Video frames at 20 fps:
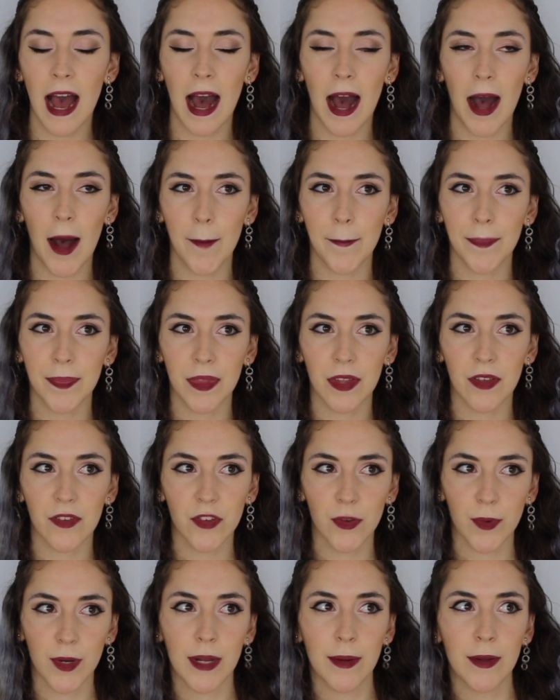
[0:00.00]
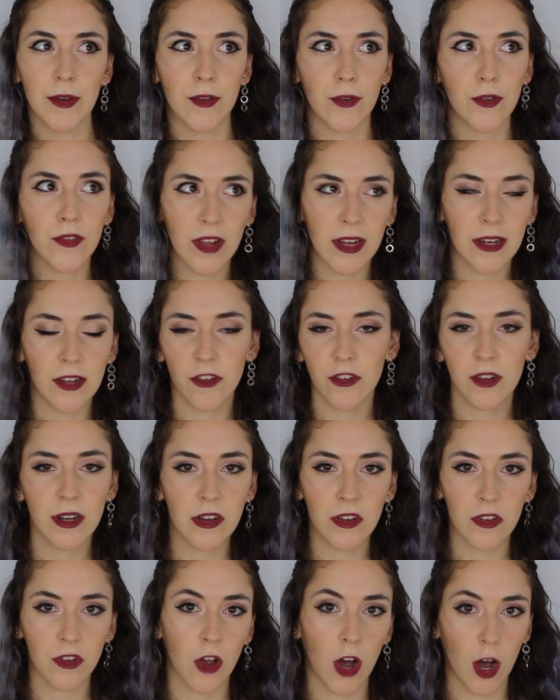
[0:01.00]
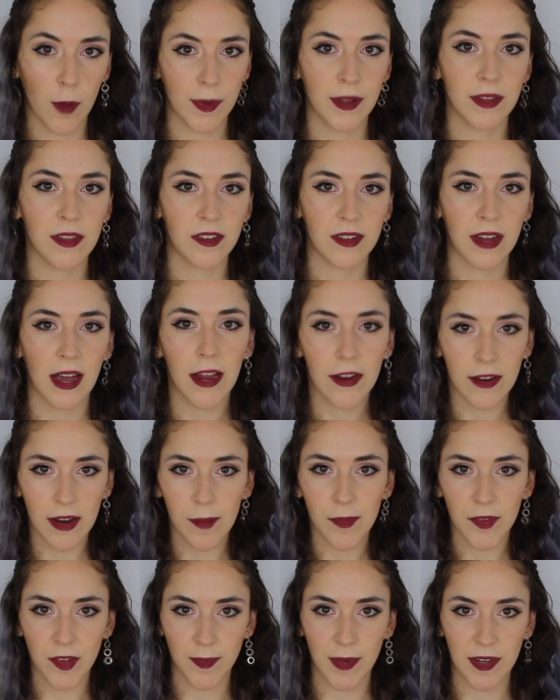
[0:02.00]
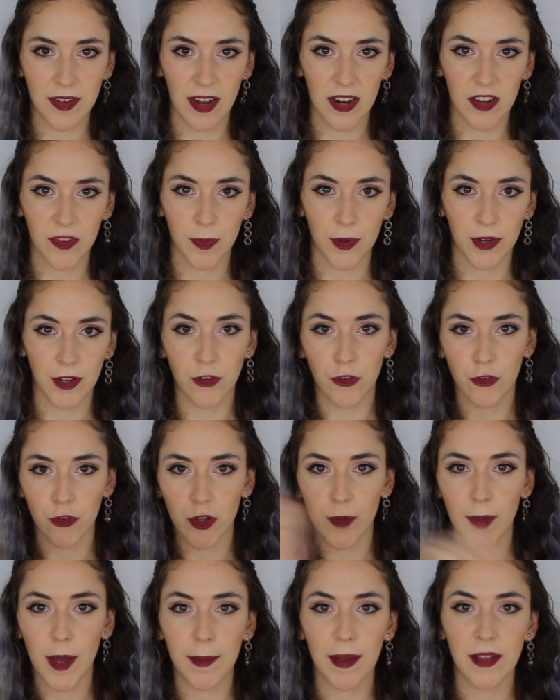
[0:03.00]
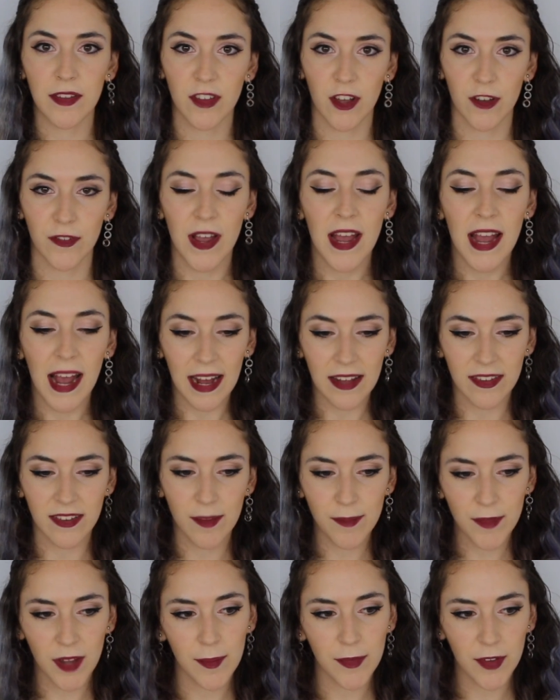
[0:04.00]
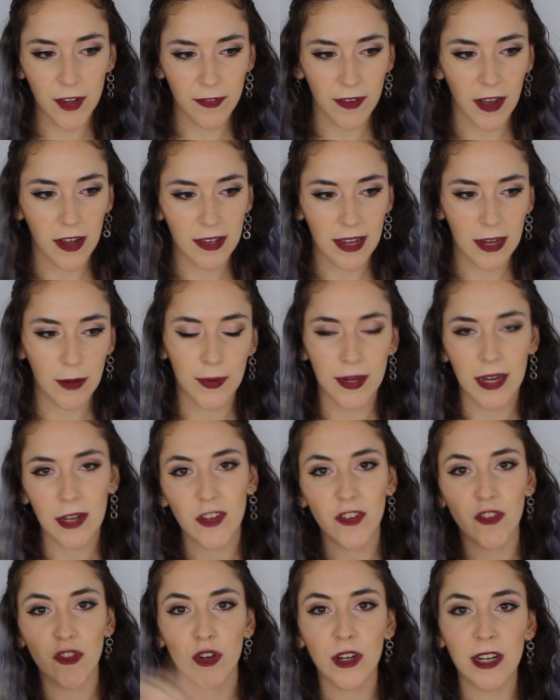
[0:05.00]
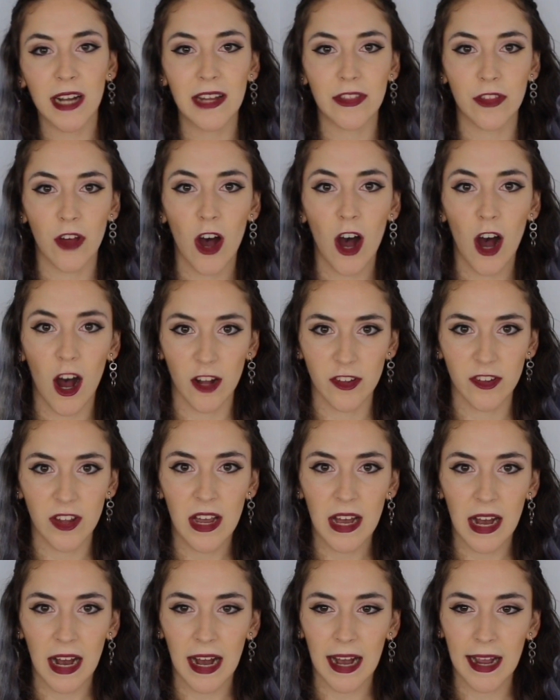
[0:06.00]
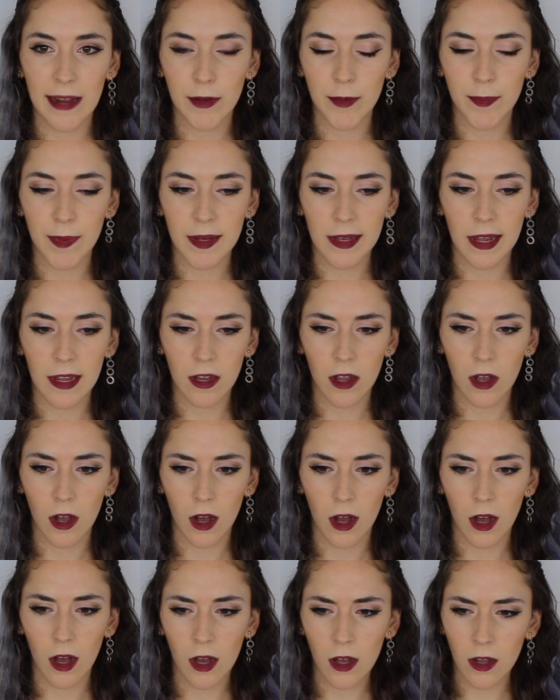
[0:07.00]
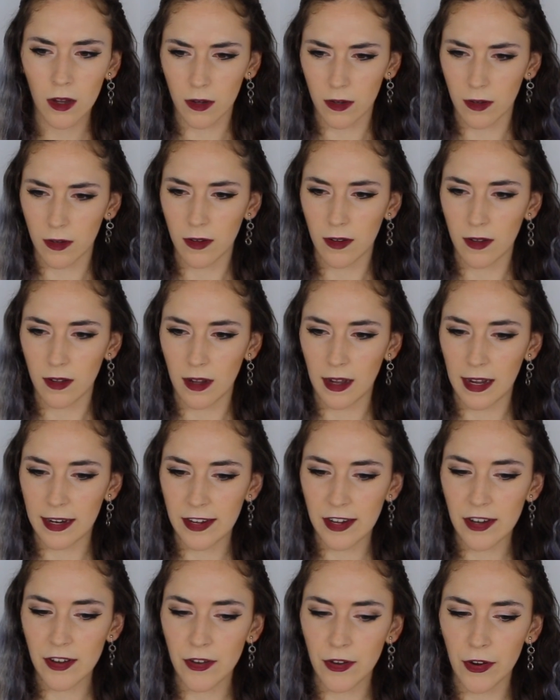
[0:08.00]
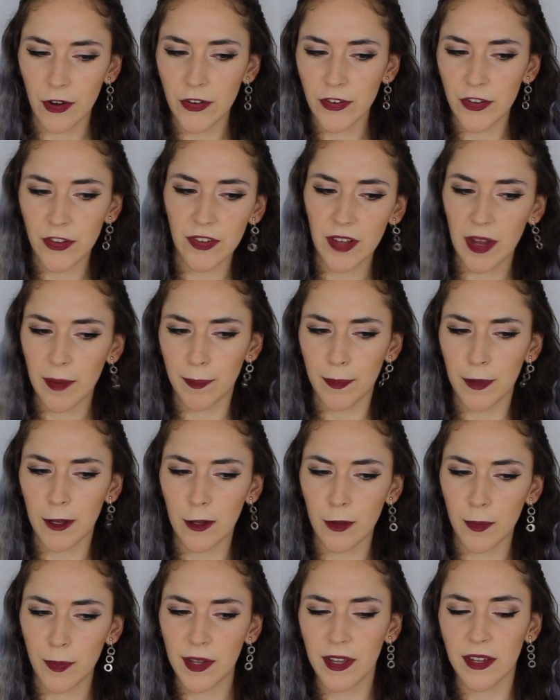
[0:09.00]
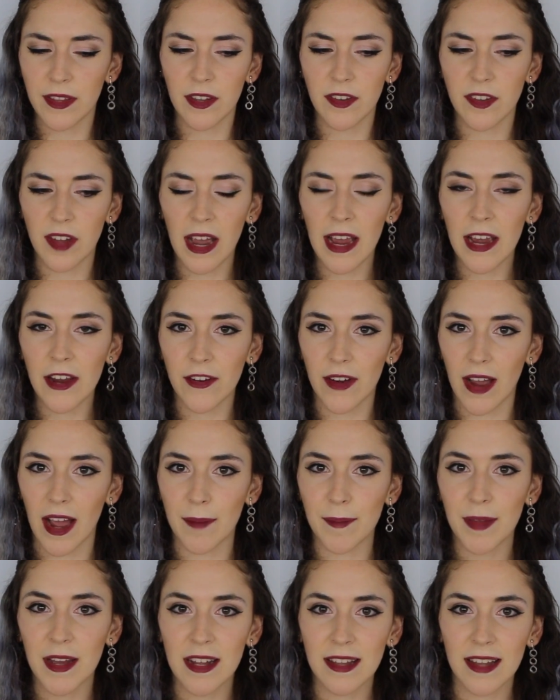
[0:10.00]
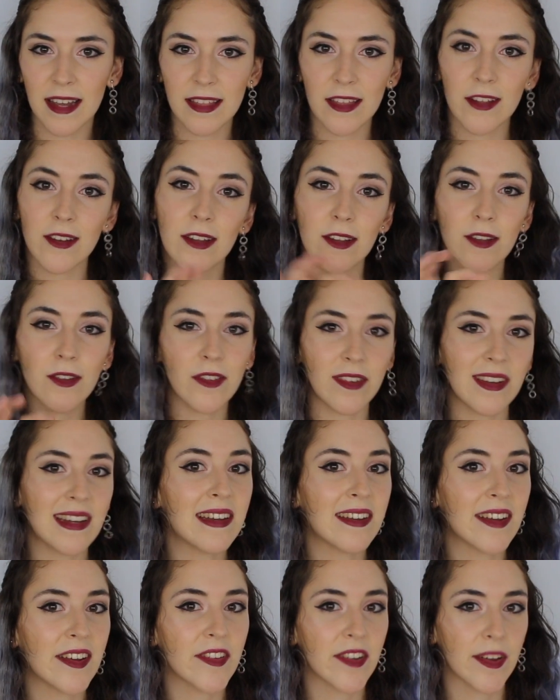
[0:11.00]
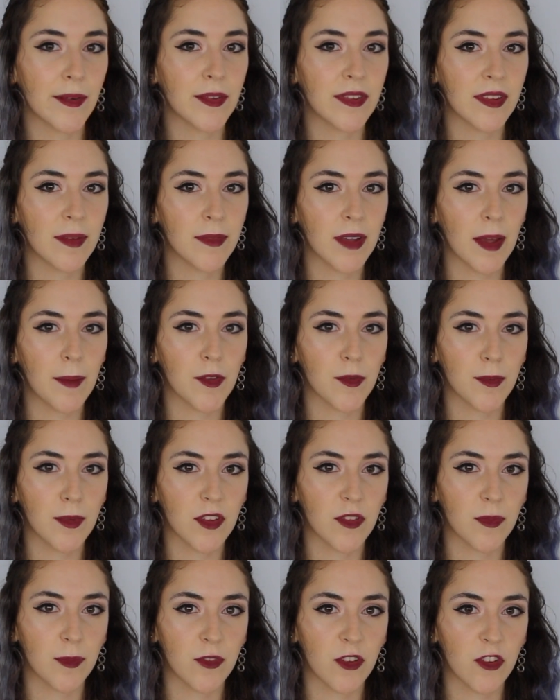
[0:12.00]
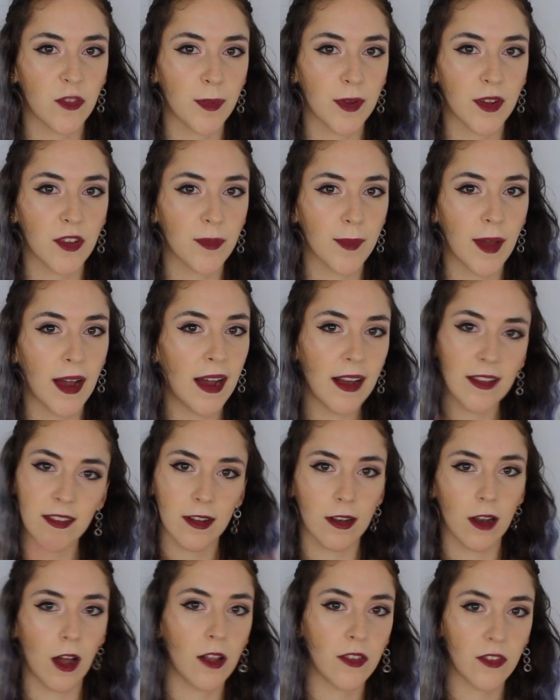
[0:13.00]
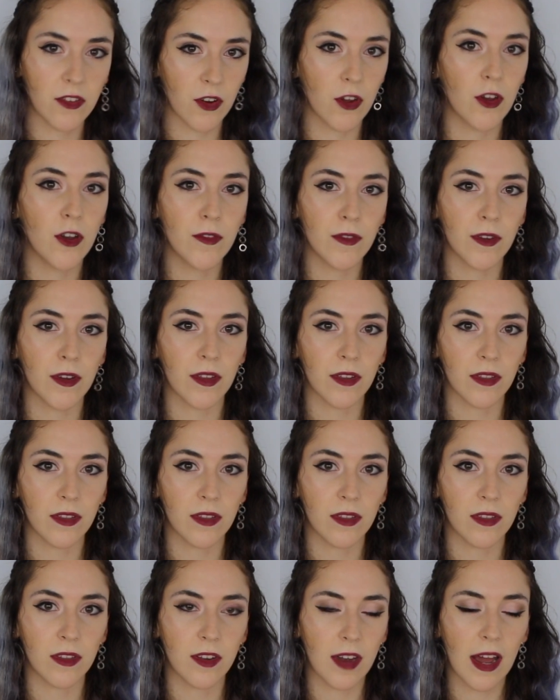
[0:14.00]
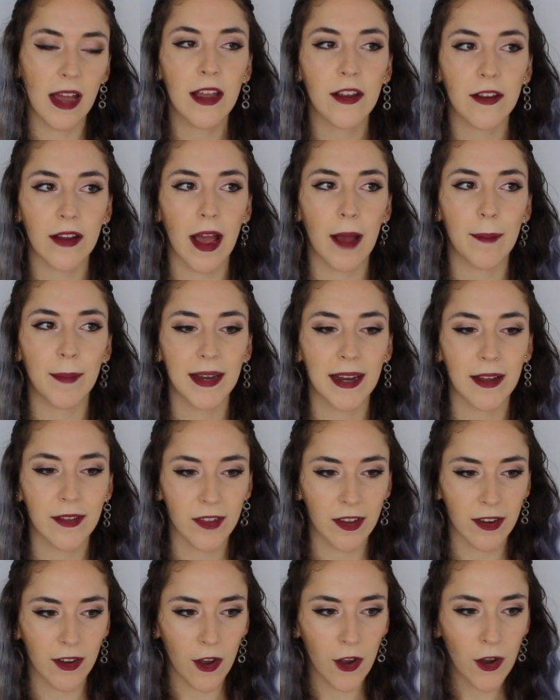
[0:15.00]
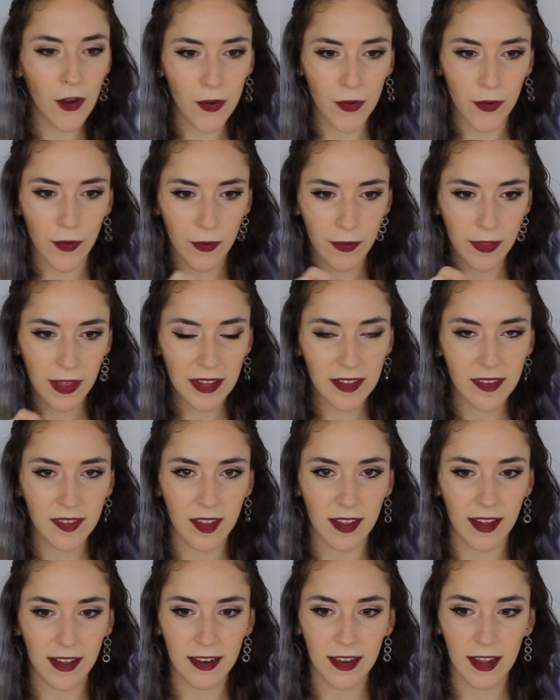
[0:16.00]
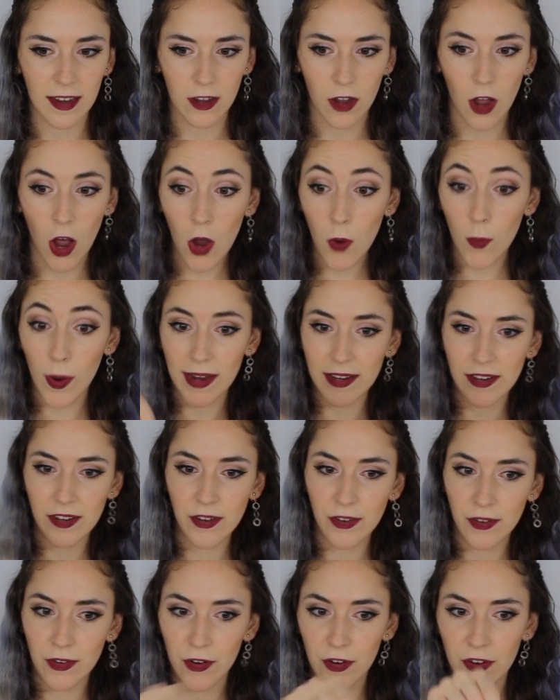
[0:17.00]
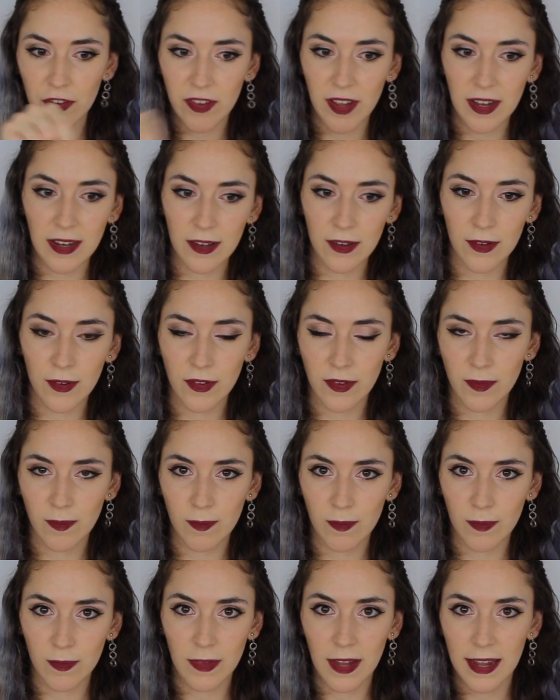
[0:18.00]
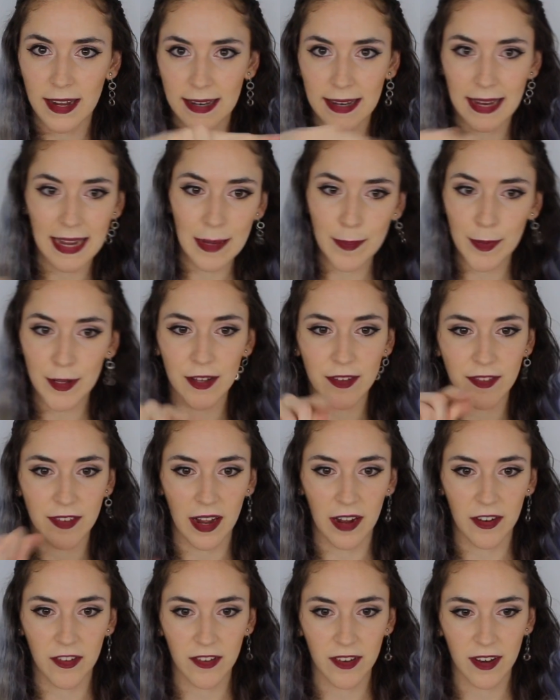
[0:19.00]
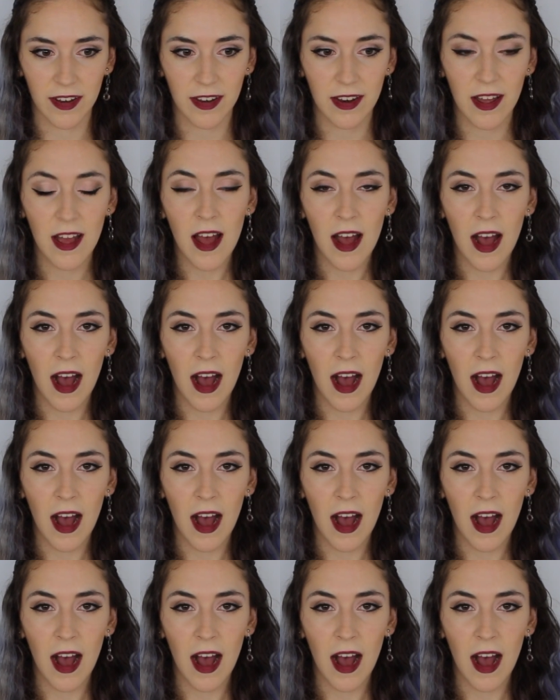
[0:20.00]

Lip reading: So what I would do is I literally just copied the diagrams in my textbook and drew them out myself. And sometimes I found like when I was drawing out the heart, I would be like, oh, I didn't notice that little bit in the diagram. Like, they're little details I would sometimes miss just because my eyes glanced over the diagram, and I was like, oh, that's there, and like, oh, I didn't notice that little like label attached. And